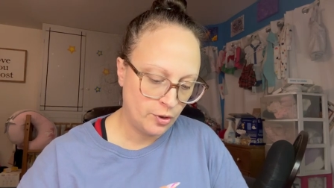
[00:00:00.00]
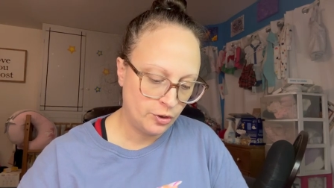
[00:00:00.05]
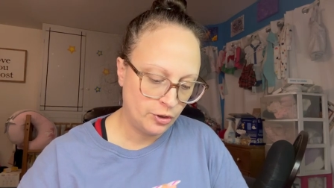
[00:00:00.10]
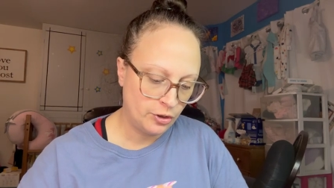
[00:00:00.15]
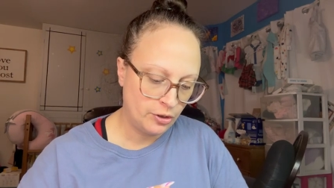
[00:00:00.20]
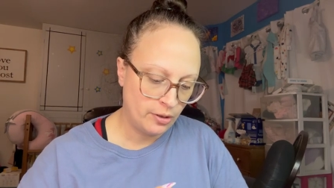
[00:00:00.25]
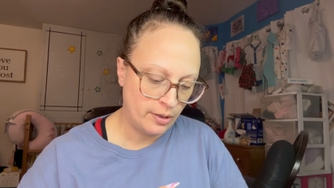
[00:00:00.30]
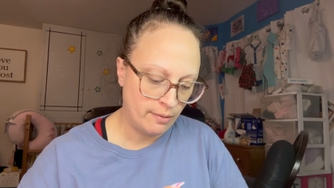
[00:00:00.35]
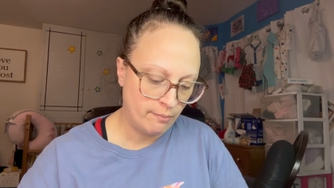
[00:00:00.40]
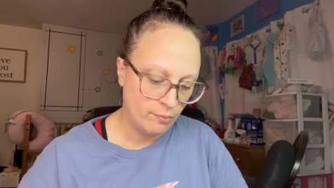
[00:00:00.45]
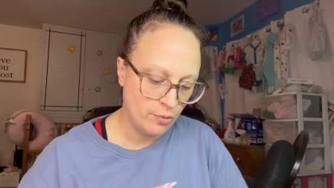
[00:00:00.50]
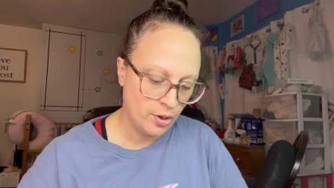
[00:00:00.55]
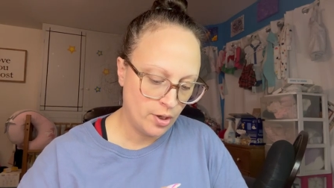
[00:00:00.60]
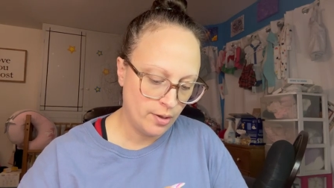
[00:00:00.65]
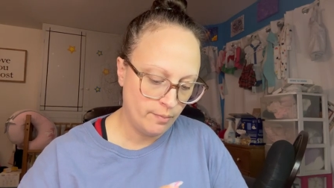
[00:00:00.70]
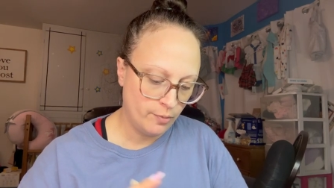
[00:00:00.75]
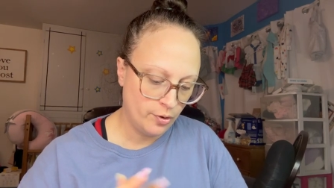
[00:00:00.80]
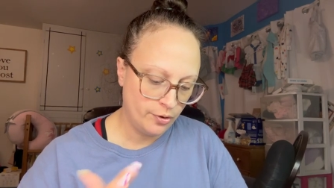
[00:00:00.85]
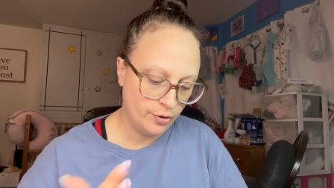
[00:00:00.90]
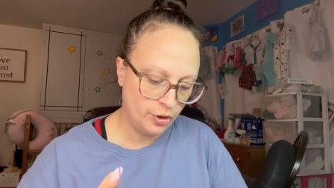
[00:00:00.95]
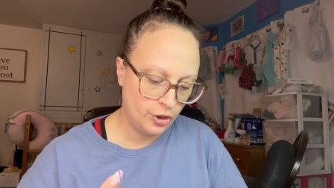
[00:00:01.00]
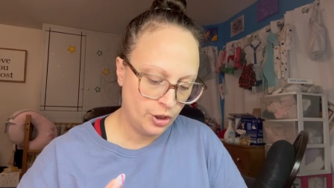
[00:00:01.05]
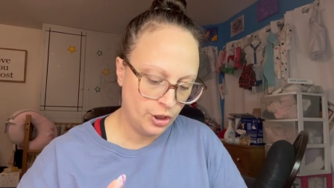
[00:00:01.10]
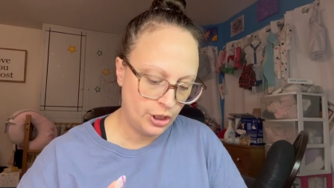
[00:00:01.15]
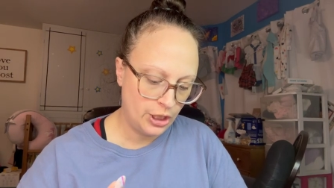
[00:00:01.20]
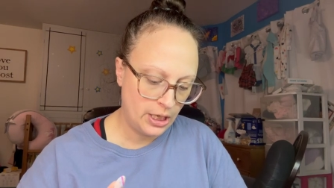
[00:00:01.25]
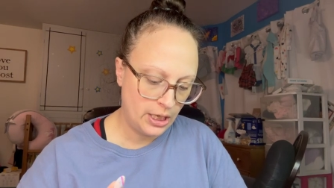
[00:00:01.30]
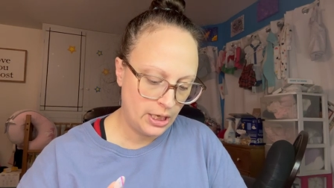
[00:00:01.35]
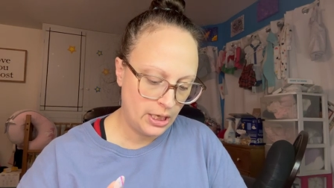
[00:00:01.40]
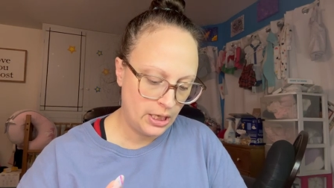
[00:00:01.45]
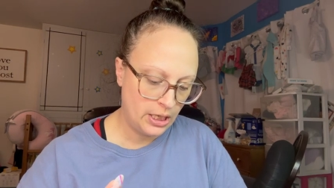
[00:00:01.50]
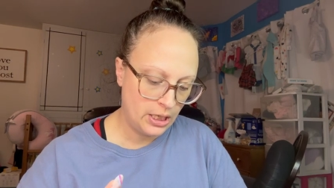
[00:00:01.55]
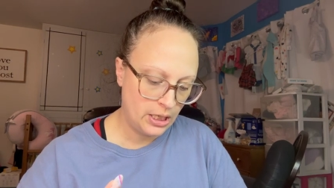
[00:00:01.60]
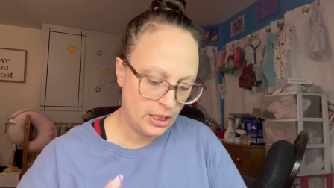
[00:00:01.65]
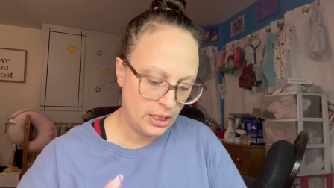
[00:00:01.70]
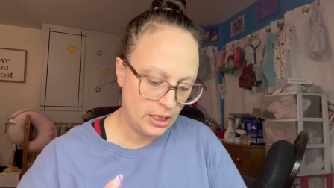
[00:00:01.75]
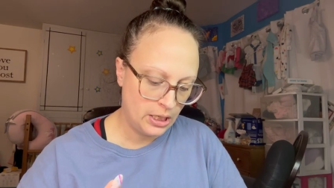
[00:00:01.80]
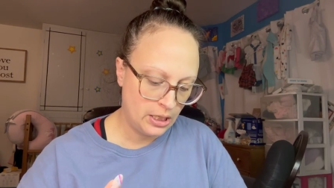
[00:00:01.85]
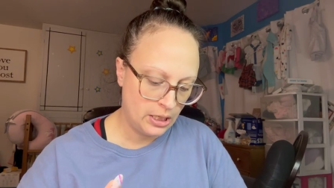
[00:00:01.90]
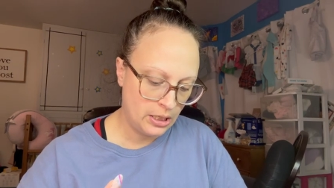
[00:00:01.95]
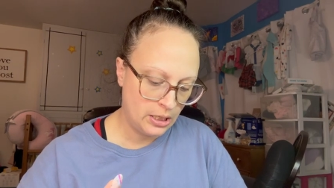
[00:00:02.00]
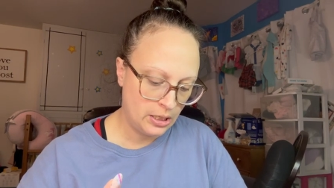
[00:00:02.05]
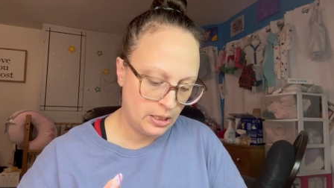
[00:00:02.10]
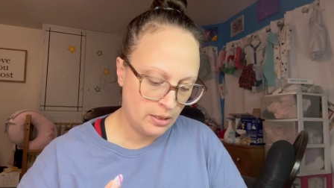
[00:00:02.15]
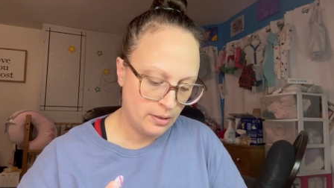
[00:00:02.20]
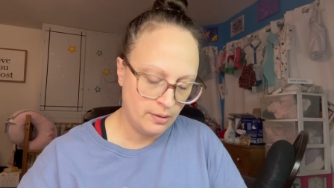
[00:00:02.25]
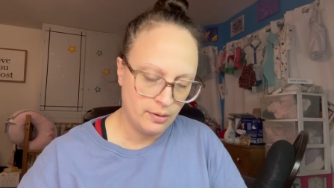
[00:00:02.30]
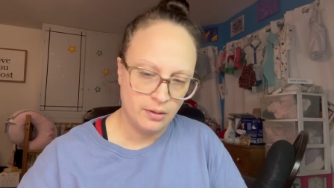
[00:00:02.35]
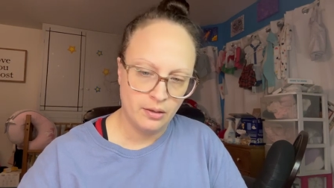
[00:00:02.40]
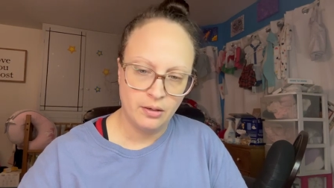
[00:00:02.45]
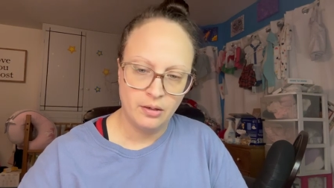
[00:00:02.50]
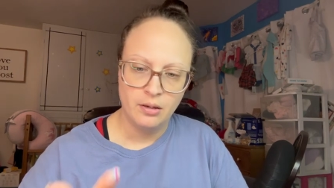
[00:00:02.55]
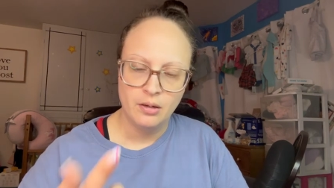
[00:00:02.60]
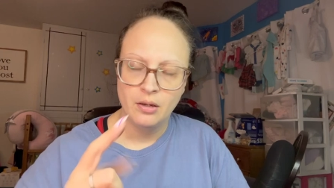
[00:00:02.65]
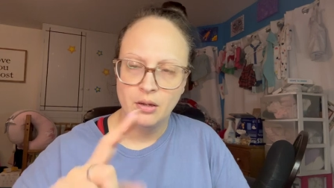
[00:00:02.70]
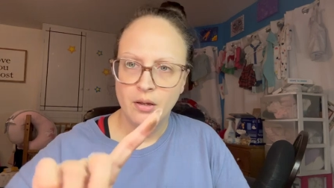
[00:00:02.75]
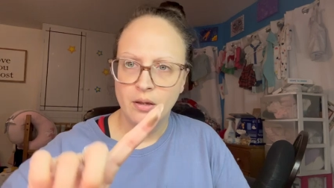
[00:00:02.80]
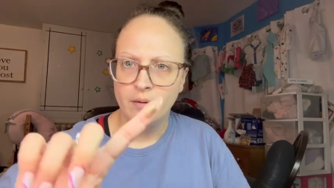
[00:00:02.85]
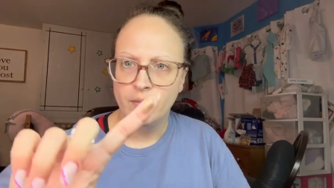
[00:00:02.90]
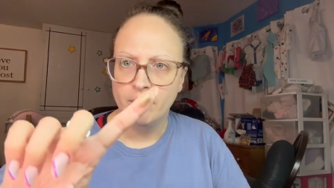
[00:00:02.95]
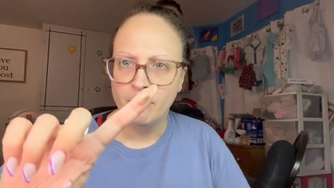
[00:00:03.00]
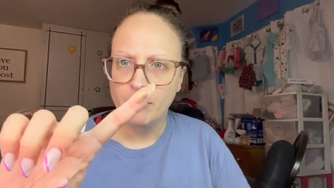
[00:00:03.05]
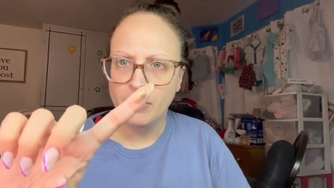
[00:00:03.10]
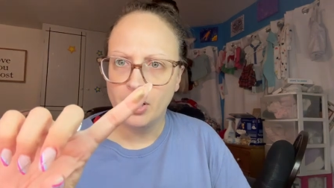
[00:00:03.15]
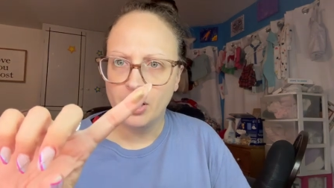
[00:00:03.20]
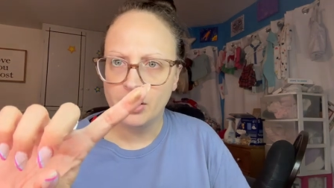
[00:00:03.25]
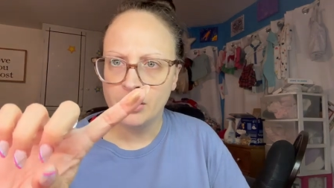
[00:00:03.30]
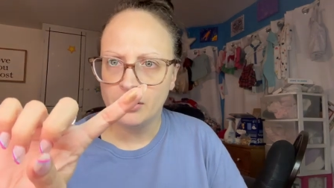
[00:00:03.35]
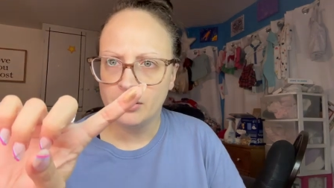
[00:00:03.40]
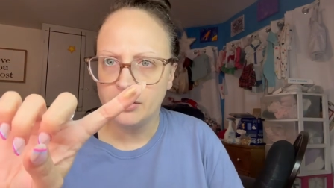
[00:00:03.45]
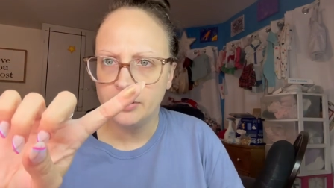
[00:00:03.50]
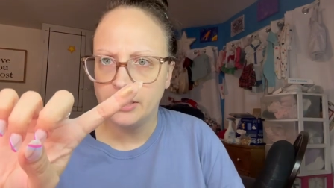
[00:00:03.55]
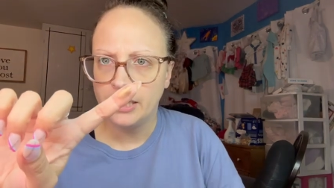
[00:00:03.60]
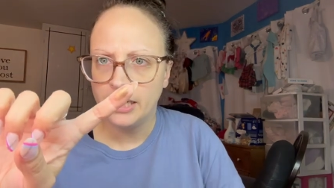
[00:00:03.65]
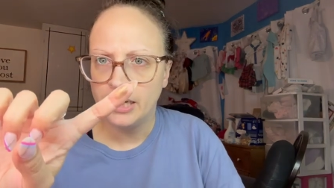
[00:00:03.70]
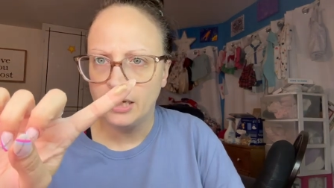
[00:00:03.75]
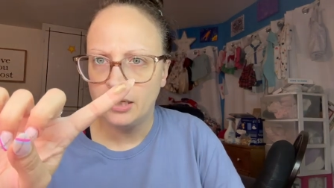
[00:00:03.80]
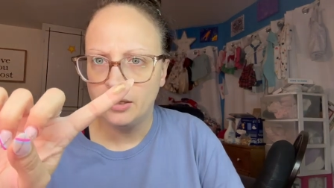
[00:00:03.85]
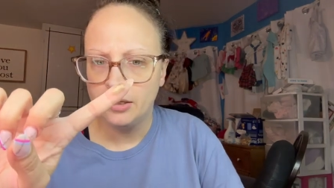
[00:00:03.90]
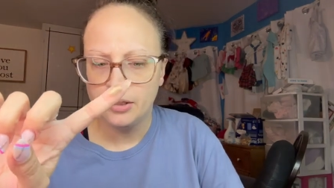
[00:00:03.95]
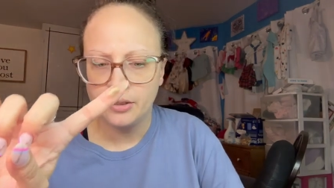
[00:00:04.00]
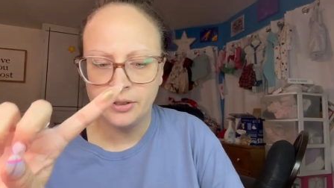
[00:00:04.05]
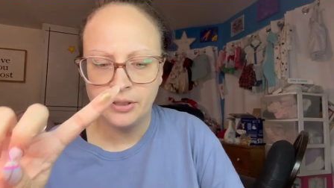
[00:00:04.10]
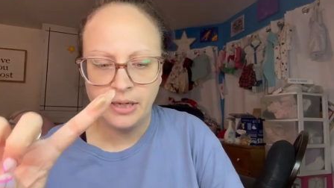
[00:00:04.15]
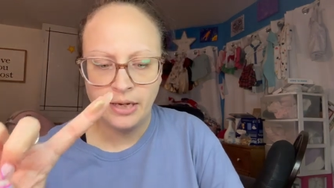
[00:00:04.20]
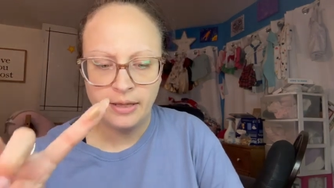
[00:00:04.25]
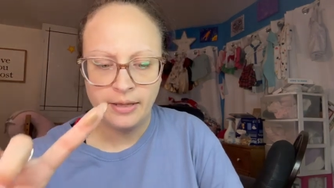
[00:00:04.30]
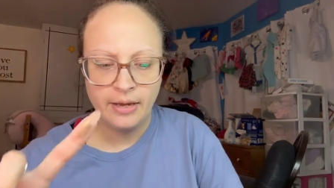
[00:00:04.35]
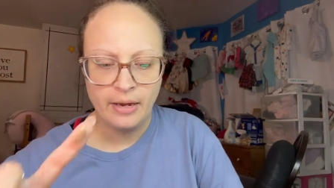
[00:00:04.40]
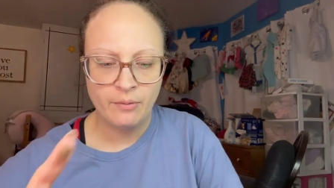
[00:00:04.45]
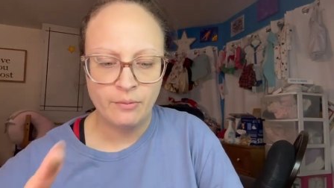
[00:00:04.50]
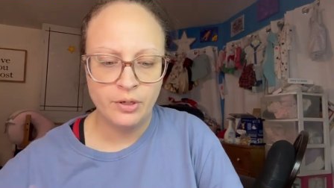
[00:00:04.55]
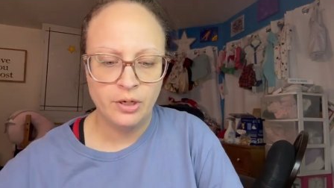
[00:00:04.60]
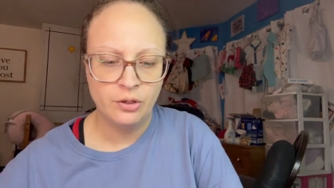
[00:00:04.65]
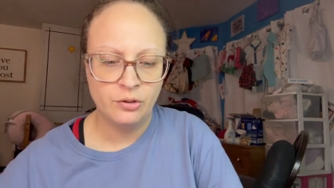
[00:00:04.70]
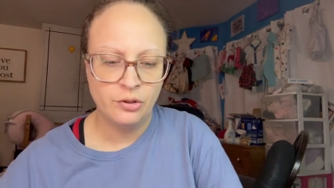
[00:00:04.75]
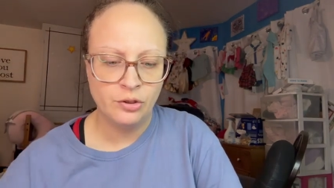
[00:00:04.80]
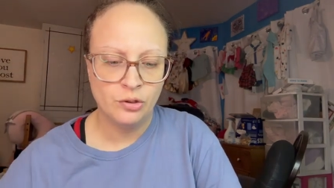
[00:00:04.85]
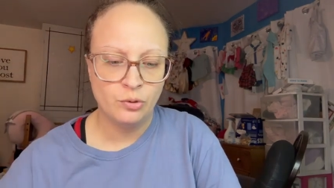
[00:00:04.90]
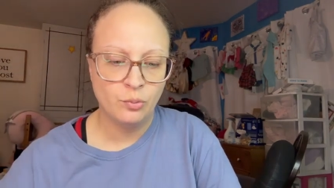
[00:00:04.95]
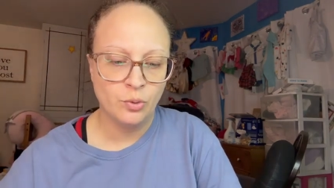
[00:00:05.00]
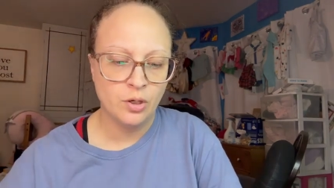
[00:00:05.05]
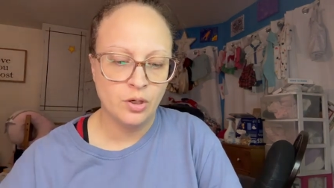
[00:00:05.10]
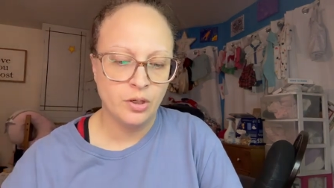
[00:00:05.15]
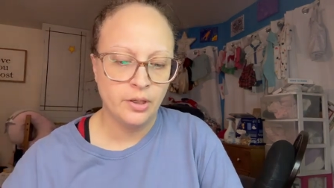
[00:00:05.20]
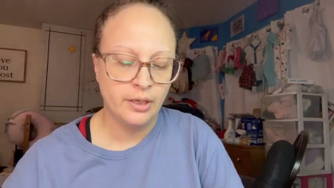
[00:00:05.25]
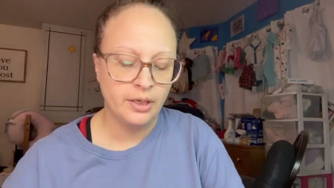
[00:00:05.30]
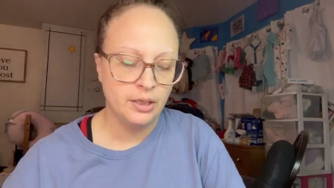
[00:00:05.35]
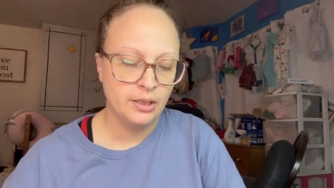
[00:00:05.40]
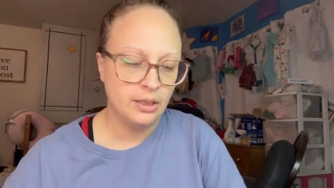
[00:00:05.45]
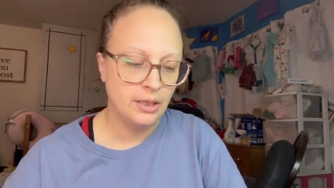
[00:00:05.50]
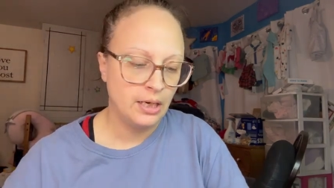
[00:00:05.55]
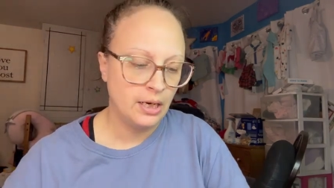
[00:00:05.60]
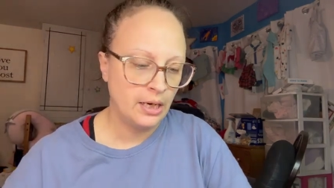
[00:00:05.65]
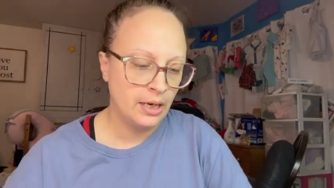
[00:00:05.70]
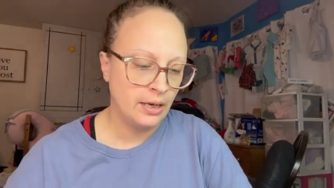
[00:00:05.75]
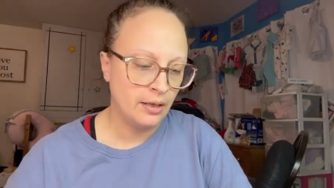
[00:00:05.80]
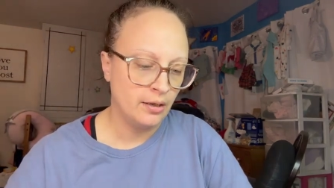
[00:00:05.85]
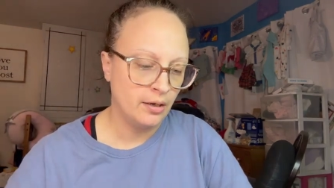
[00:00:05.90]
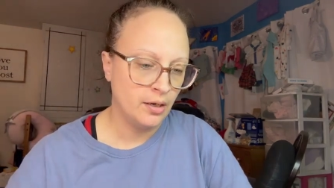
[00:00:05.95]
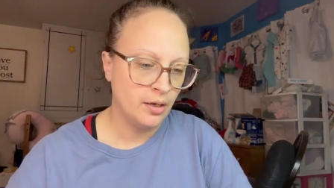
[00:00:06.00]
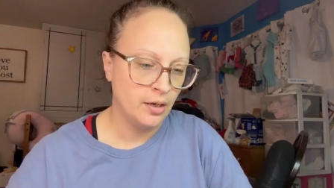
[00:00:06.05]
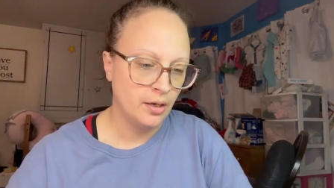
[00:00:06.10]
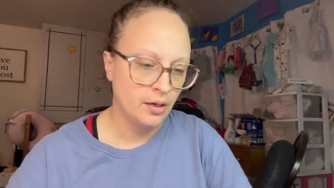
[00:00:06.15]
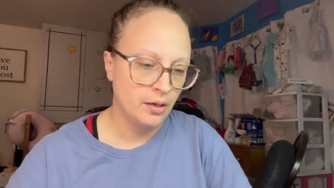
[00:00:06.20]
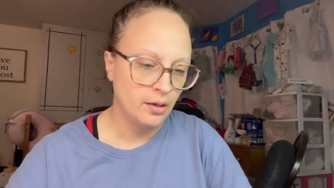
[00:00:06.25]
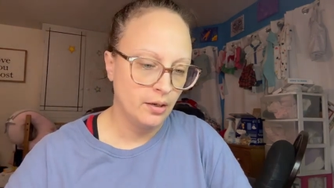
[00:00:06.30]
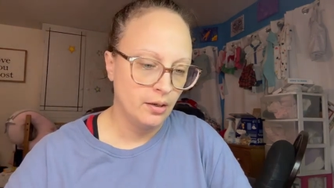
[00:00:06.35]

So that marbled shade in Model Kid looks like that when you swirl it together.